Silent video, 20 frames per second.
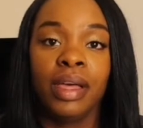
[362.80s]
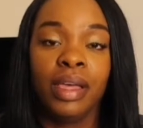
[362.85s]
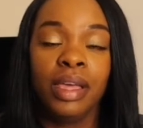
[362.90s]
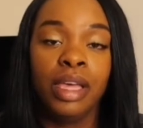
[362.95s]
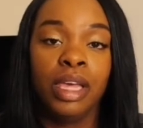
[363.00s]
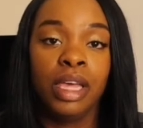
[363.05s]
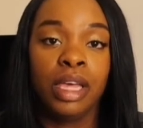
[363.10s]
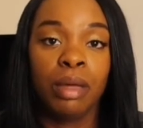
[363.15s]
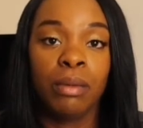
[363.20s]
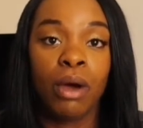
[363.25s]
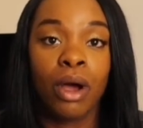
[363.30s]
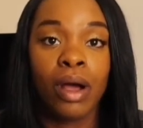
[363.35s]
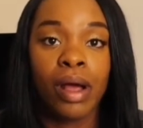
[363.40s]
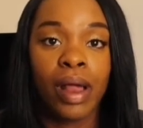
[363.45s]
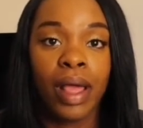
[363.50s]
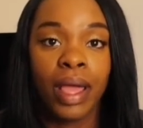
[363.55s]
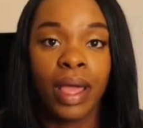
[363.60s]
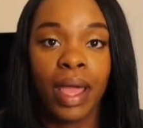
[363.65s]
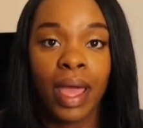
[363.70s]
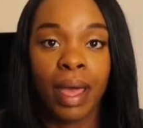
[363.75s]

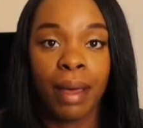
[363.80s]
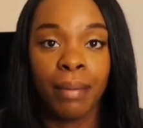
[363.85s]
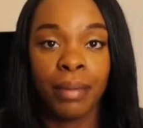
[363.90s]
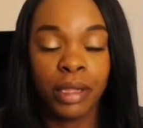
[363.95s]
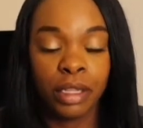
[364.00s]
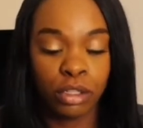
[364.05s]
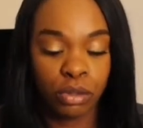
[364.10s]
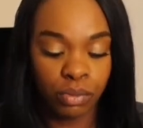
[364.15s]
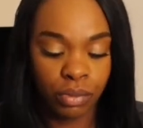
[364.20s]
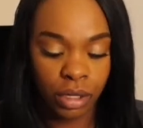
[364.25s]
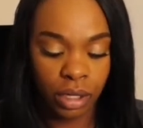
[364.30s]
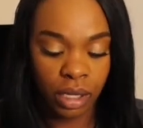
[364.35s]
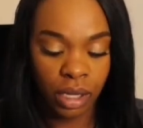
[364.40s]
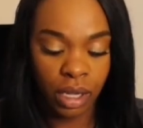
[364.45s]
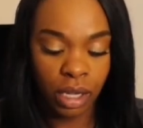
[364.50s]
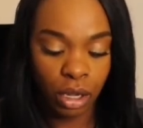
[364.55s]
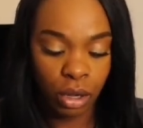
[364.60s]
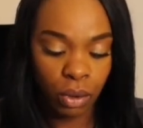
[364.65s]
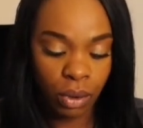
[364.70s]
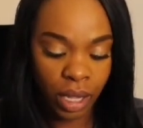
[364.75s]
EMRA app is
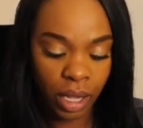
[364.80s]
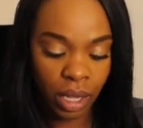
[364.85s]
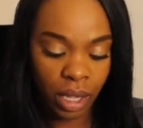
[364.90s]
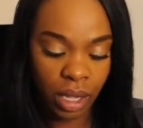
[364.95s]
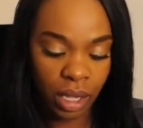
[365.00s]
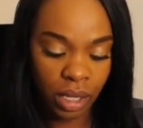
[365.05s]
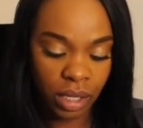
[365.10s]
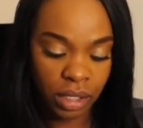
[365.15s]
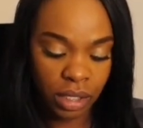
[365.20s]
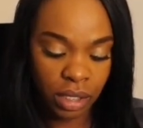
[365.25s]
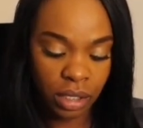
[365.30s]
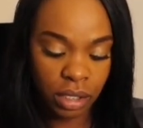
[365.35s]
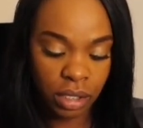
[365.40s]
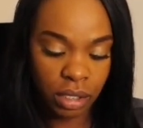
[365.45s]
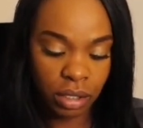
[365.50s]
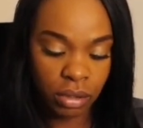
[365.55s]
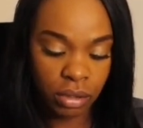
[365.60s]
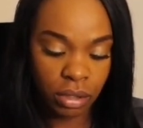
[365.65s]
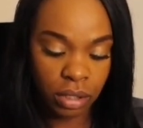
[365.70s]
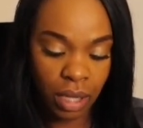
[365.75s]
really quick and easy to
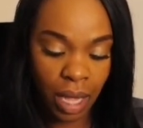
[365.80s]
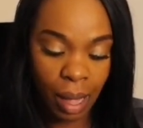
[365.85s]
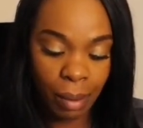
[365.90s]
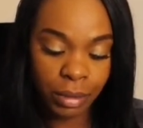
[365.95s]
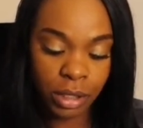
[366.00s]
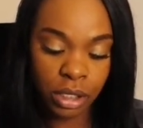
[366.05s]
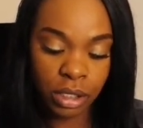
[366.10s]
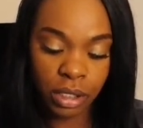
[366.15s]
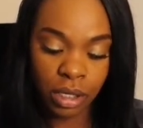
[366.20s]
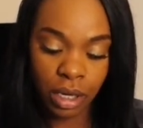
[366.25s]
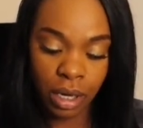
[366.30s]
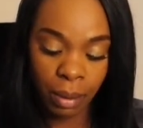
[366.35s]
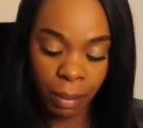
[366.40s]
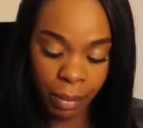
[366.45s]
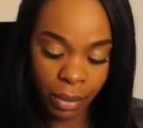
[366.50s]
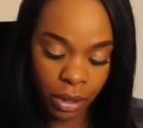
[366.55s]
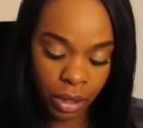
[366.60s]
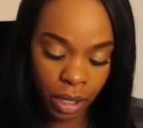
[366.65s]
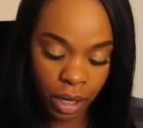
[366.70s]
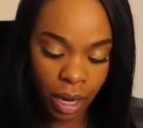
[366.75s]
use. So I'm just gonna
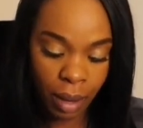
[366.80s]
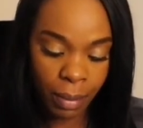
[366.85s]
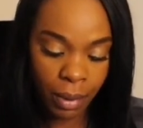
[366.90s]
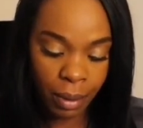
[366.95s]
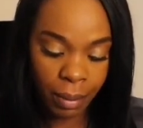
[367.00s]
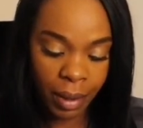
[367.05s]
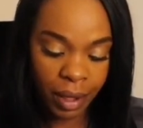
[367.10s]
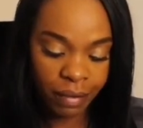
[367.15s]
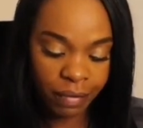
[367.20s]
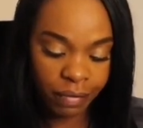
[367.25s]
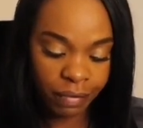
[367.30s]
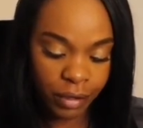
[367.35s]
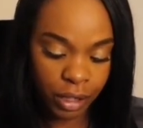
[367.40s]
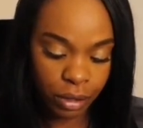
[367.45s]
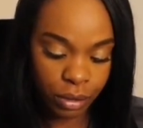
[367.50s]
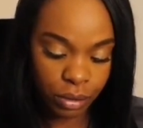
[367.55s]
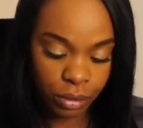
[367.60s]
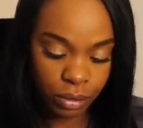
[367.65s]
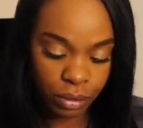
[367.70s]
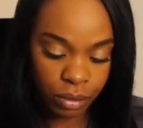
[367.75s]
pull it up on my
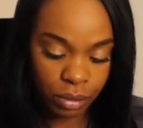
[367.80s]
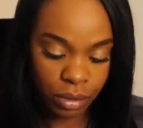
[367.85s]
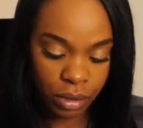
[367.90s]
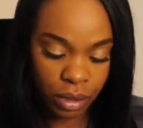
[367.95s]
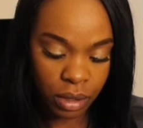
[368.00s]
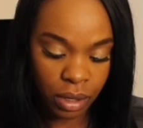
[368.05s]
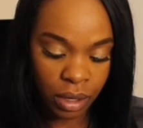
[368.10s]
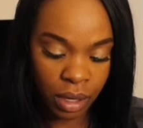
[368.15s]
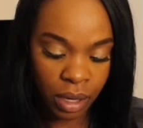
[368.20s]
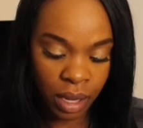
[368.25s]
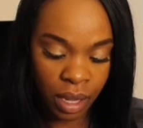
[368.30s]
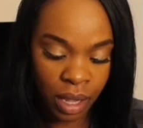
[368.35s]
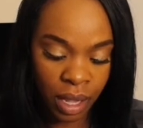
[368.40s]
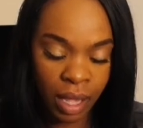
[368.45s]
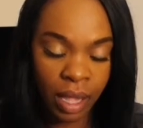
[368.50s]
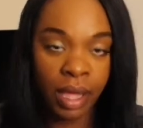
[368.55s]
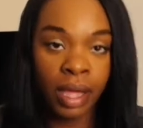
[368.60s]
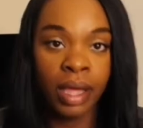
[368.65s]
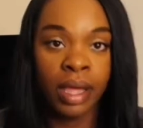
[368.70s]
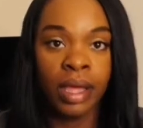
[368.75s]
phone
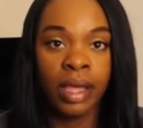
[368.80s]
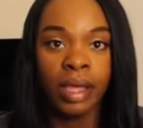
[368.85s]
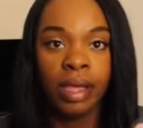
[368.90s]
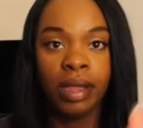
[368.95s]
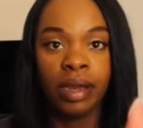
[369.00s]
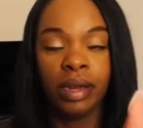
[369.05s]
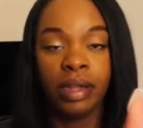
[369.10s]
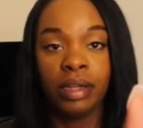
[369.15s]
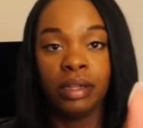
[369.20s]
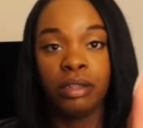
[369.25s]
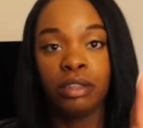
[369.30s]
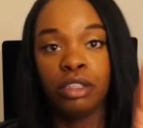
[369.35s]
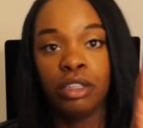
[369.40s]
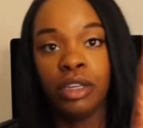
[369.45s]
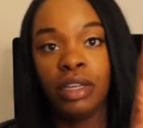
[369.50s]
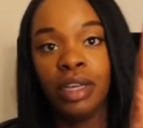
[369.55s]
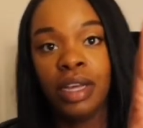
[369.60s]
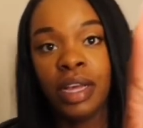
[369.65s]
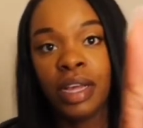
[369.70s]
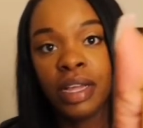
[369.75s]
and I'll show
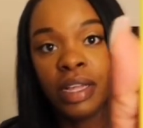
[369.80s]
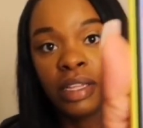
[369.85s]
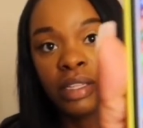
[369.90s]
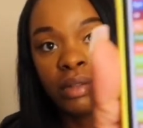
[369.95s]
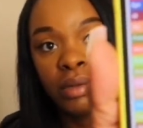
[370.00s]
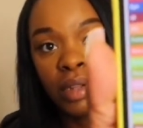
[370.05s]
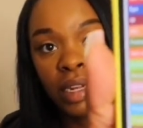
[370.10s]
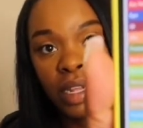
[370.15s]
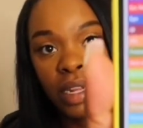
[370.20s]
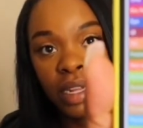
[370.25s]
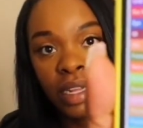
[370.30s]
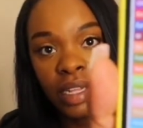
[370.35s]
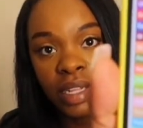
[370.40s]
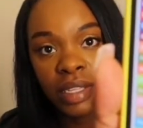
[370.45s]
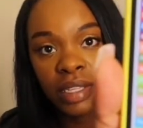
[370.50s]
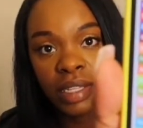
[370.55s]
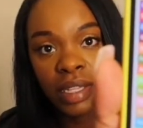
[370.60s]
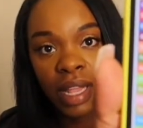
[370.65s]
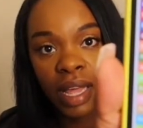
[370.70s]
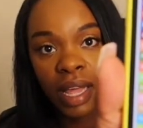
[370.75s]
you guys what it
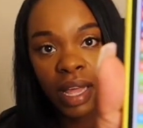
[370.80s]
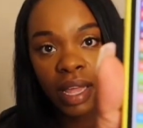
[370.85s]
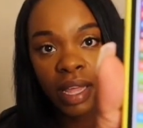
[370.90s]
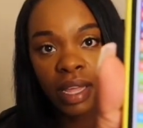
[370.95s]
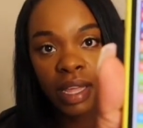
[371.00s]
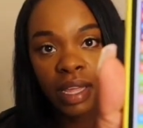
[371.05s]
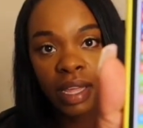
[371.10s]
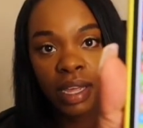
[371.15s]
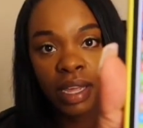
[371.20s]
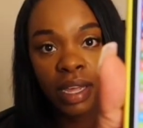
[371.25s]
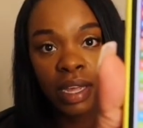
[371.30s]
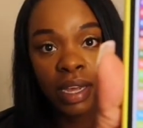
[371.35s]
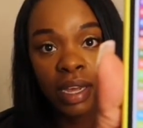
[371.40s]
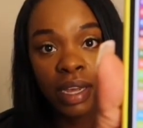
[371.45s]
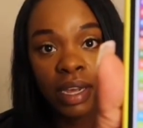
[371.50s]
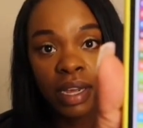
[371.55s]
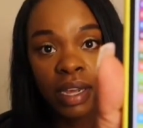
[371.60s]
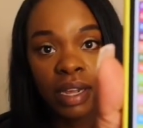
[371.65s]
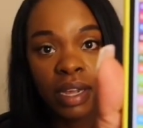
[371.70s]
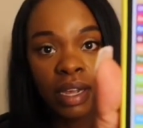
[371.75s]
looks like
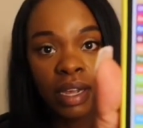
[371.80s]
here.